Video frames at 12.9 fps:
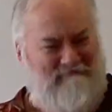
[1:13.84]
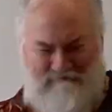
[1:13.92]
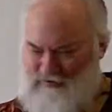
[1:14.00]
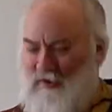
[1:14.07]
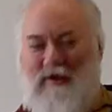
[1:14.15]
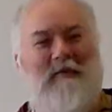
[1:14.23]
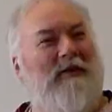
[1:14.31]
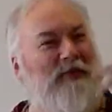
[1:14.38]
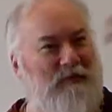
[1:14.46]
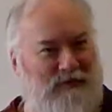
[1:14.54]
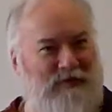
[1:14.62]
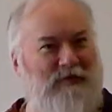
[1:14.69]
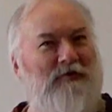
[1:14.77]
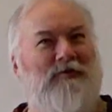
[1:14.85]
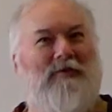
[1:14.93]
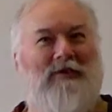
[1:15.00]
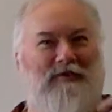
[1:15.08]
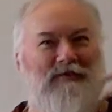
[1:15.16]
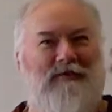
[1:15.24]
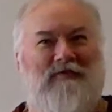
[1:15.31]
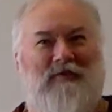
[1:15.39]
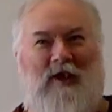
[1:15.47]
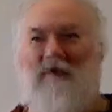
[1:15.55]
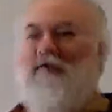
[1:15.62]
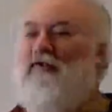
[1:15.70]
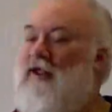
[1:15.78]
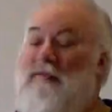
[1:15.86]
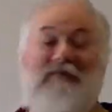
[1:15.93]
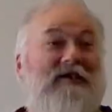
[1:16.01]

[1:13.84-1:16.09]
So he went through the usual list of Scottish names,